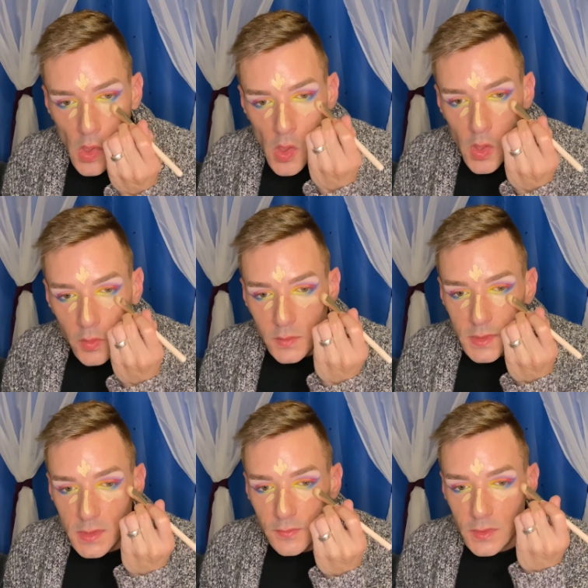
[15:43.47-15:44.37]
it was a
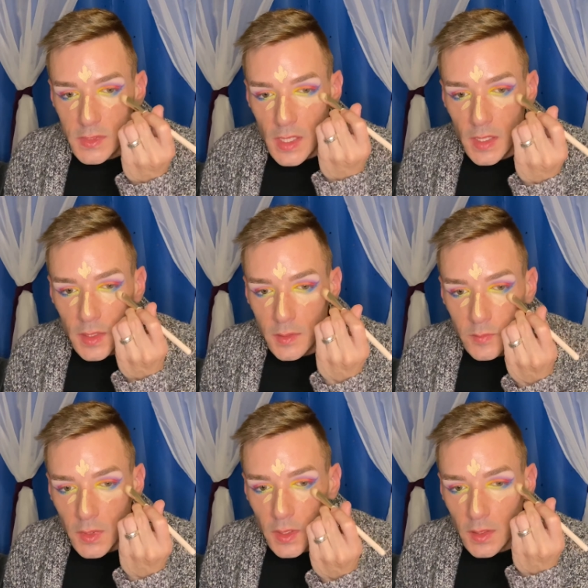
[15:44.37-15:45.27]
different time.
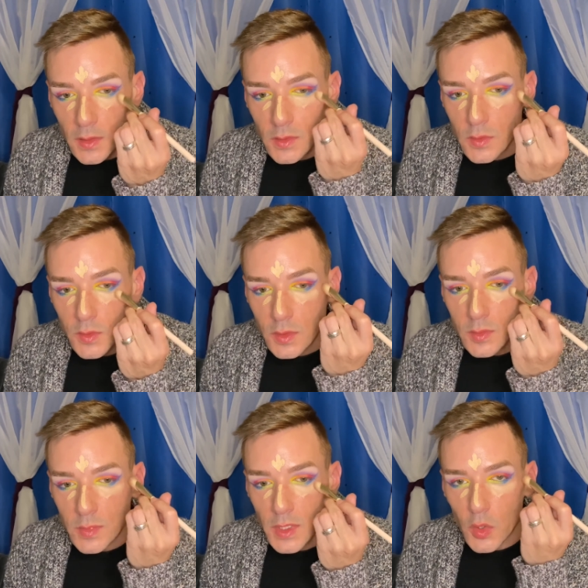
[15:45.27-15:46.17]
Like, you couldn't
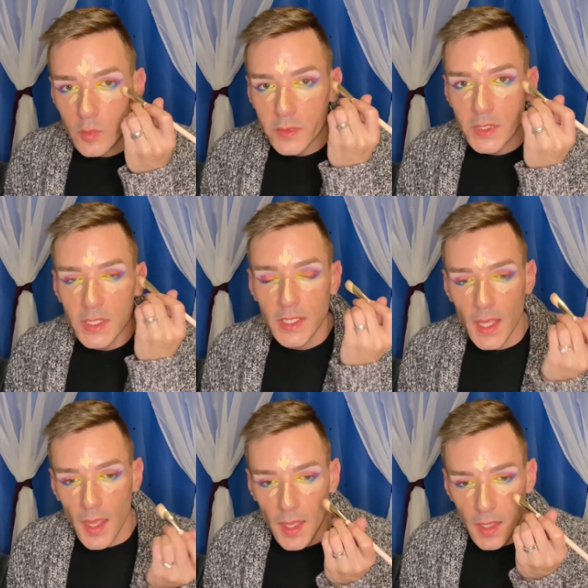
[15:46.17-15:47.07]
be openly
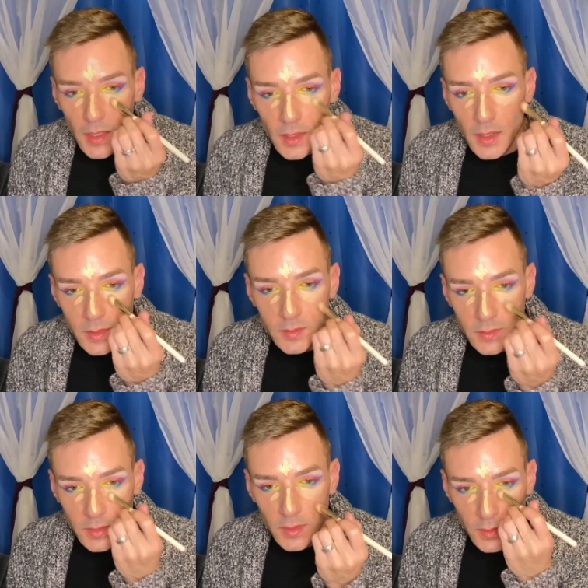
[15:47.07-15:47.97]
gay and, you
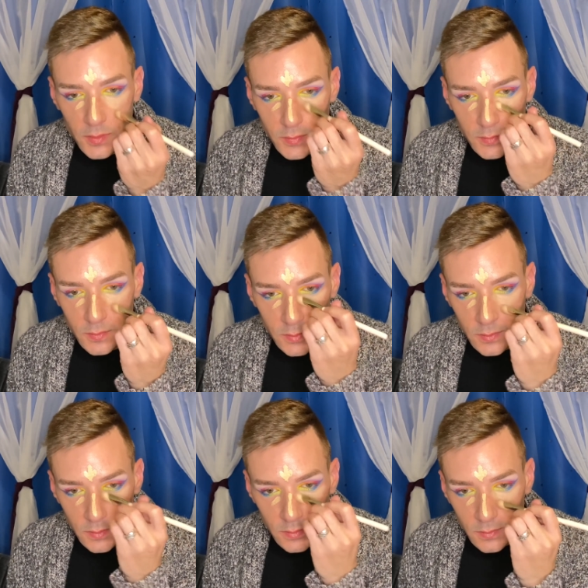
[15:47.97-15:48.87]
know,
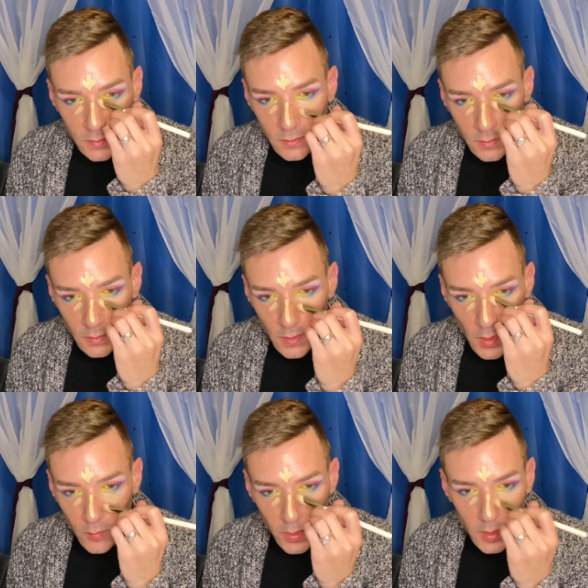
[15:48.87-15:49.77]
not
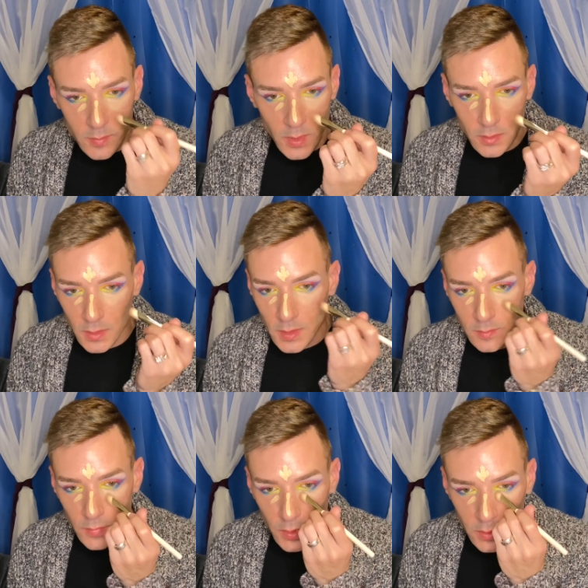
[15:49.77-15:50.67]
worrying about getting
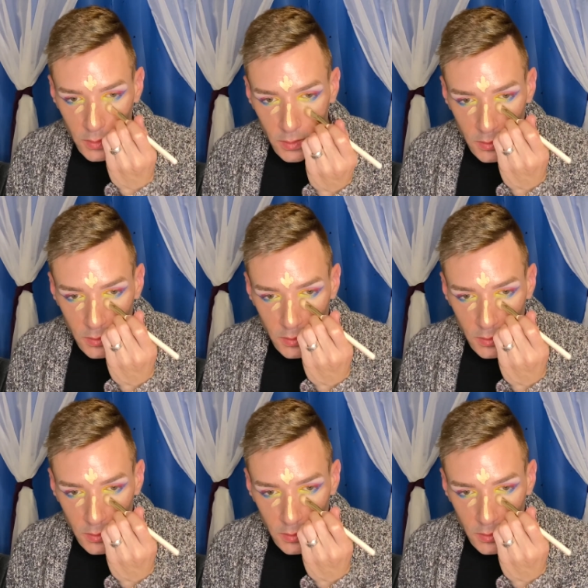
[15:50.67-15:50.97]
murdered.